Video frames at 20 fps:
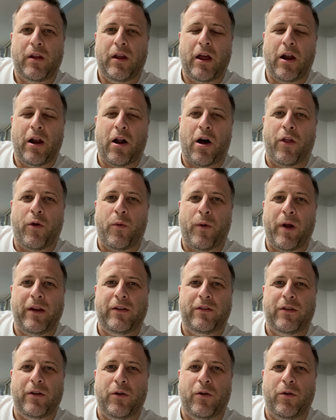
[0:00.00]
and all the way
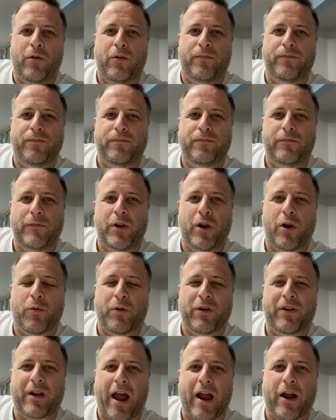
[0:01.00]
to you know
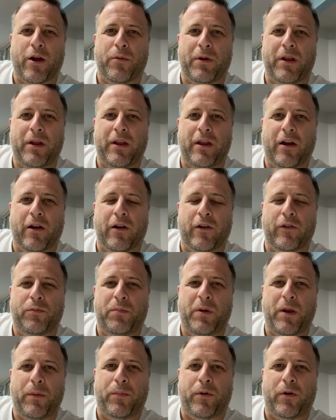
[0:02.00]
retirement years,
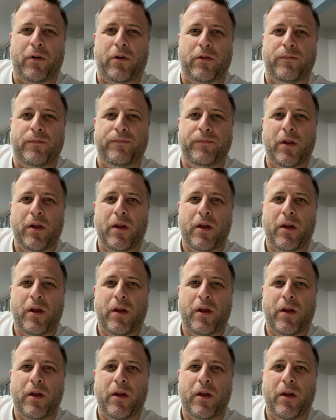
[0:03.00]
people